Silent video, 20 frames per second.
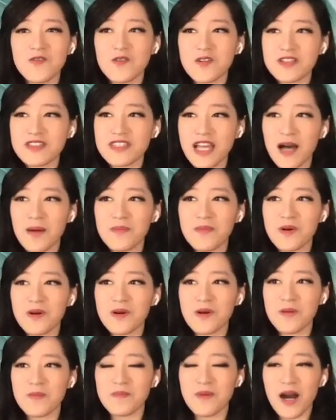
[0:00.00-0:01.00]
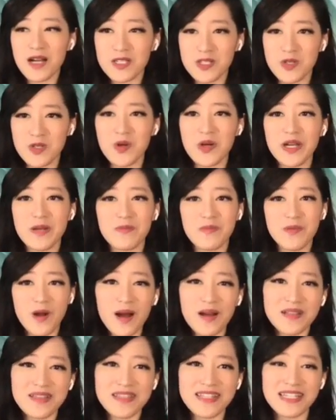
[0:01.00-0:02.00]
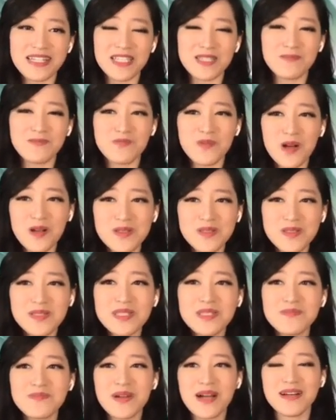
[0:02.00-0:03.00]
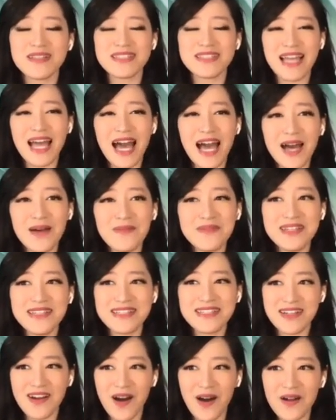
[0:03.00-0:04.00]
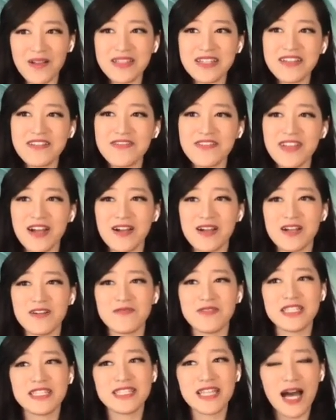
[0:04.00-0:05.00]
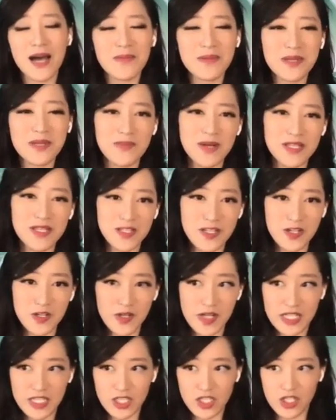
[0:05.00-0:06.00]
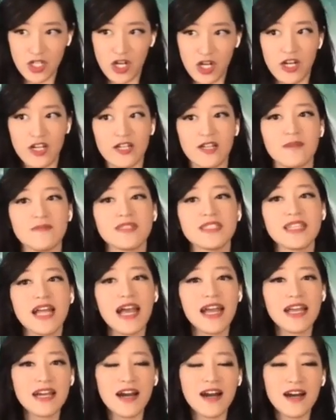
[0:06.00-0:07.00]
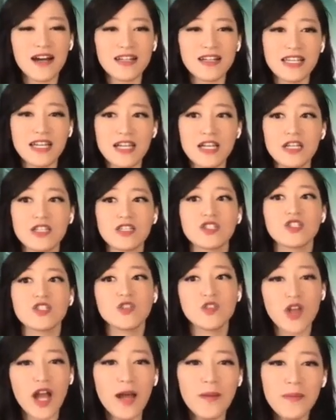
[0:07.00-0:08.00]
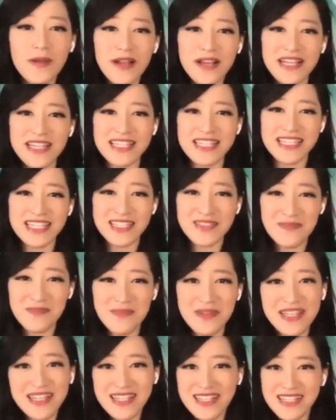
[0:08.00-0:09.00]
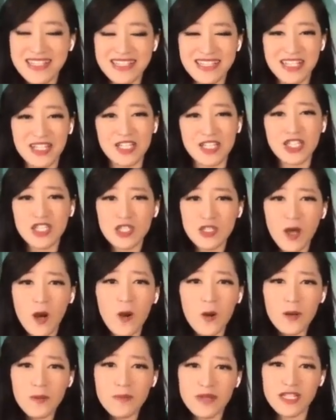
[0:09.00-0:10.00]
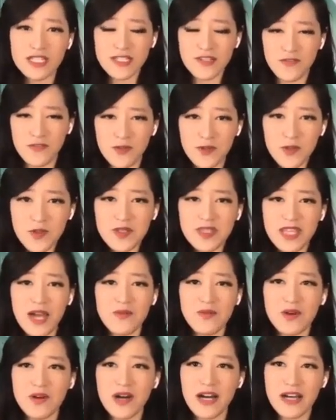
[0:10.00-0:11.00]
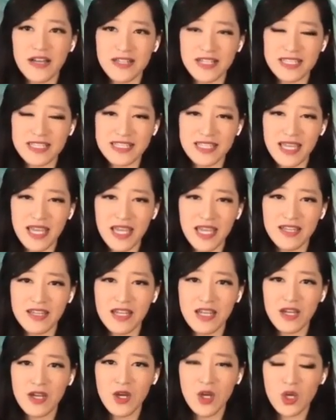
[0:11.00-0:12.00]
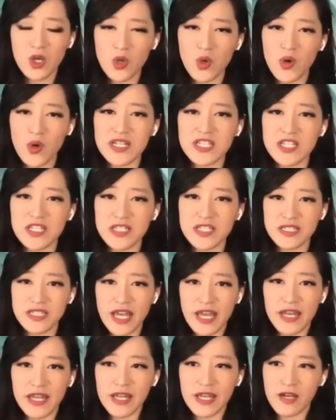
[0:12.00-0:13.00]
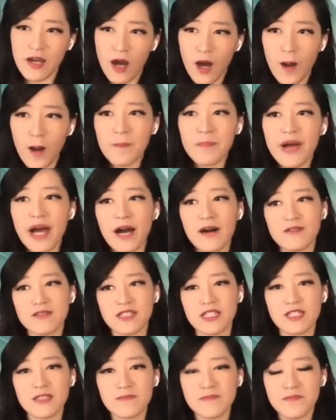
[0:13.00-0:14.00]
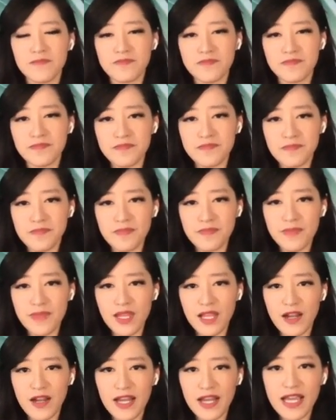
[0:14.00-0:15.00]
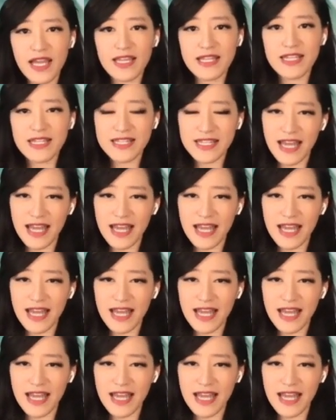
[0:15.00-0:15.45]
For example, bok choy, broccoli, Brussels sprouts, cabbage, cauliflower, wasabi, mustard greens, turnips, daikon, strawberries, spinach. There's so much food that will contain goitrogenic compounds. Right? And